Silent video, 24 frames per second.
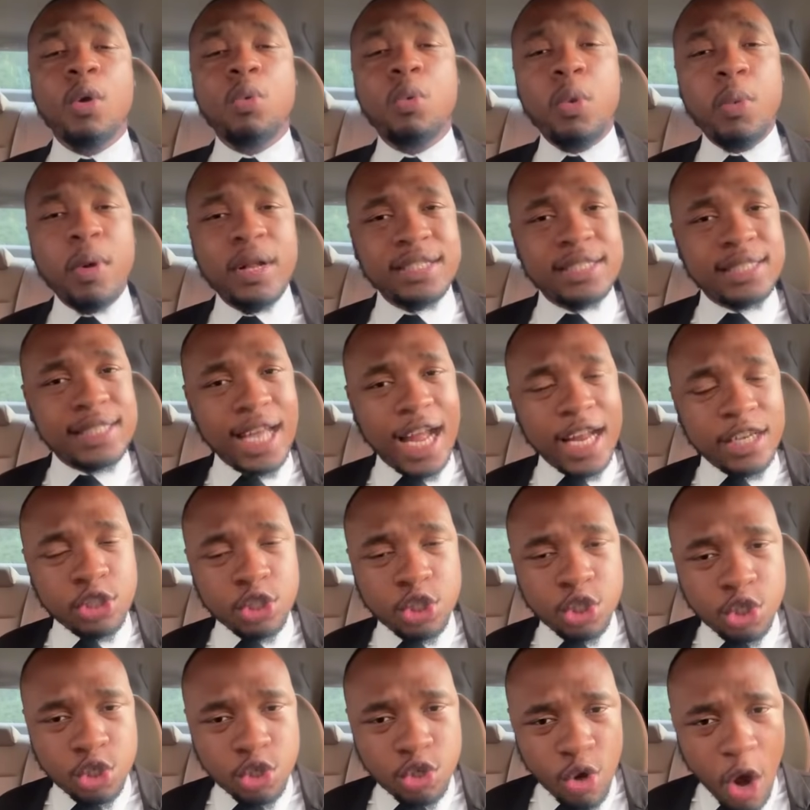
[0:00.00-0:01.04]
We will stand
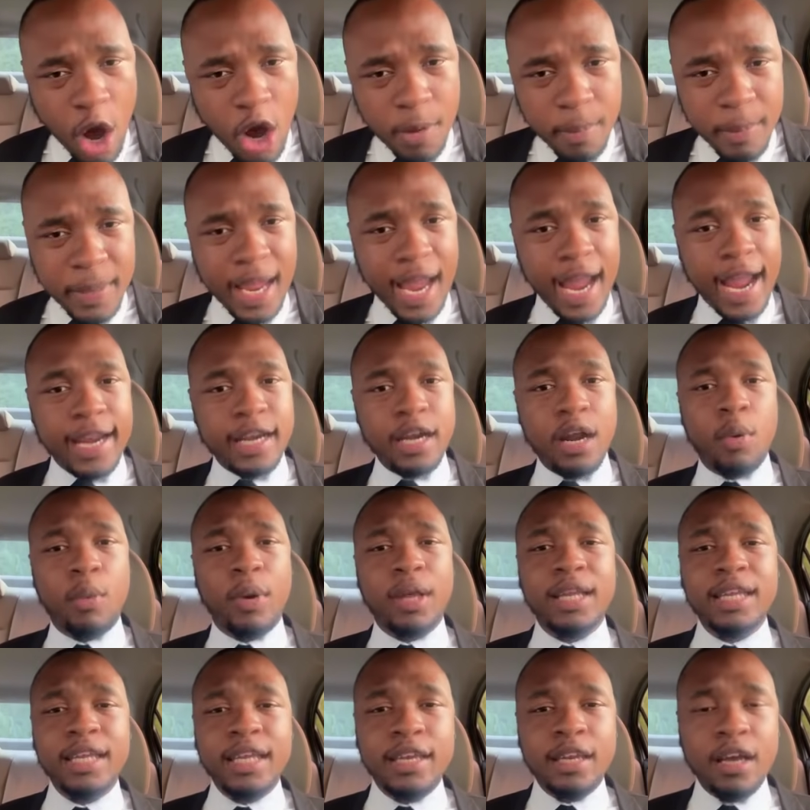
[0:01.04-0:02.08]
strong behind
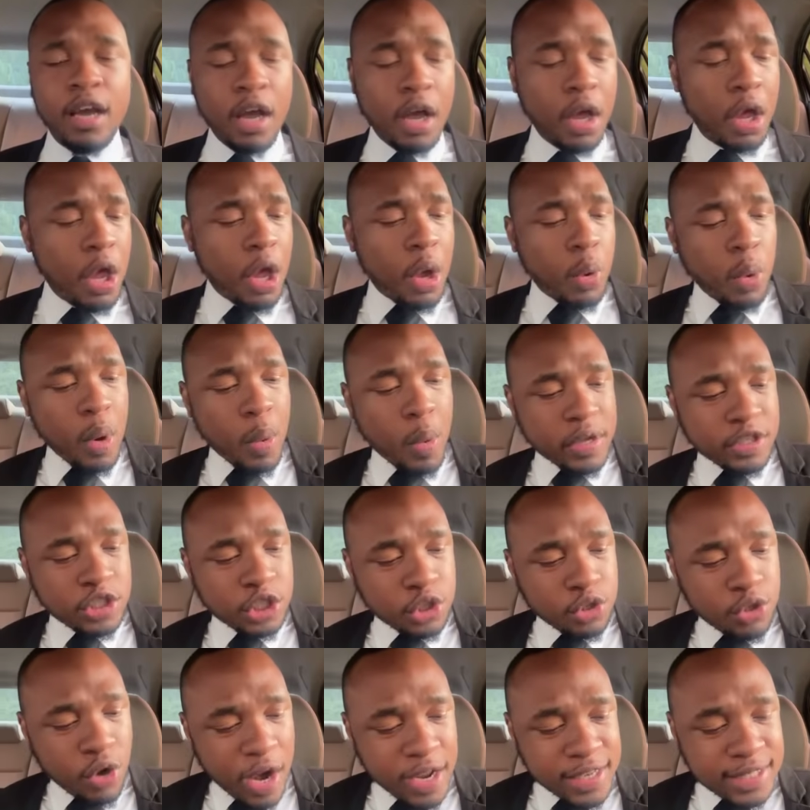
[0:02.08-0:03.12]
our leader. We will
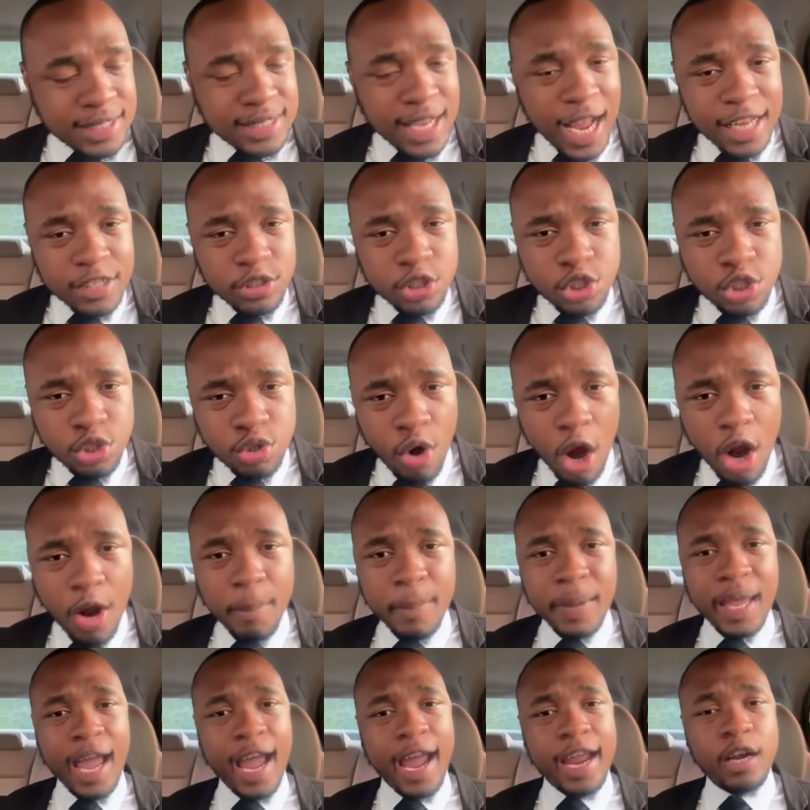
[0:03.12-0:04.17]
stand
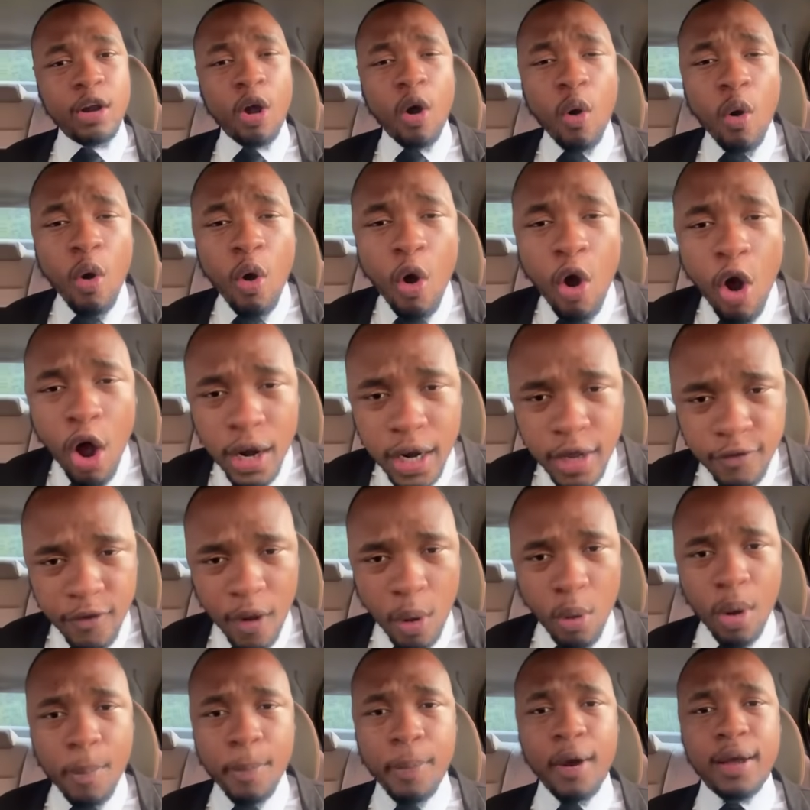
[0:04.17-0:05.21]
strong behind all of
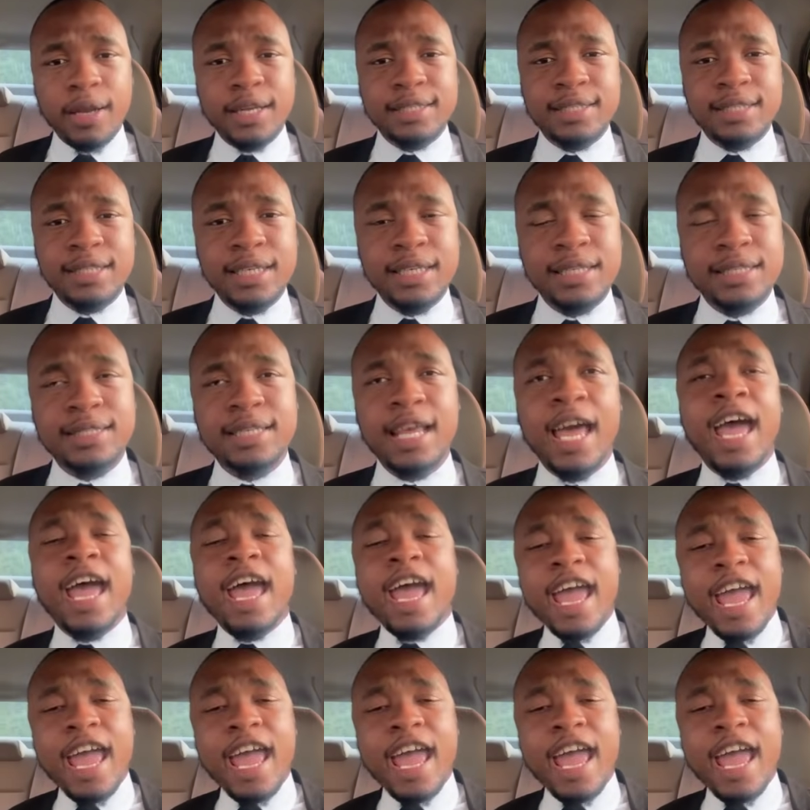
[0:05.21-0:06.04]
our policies.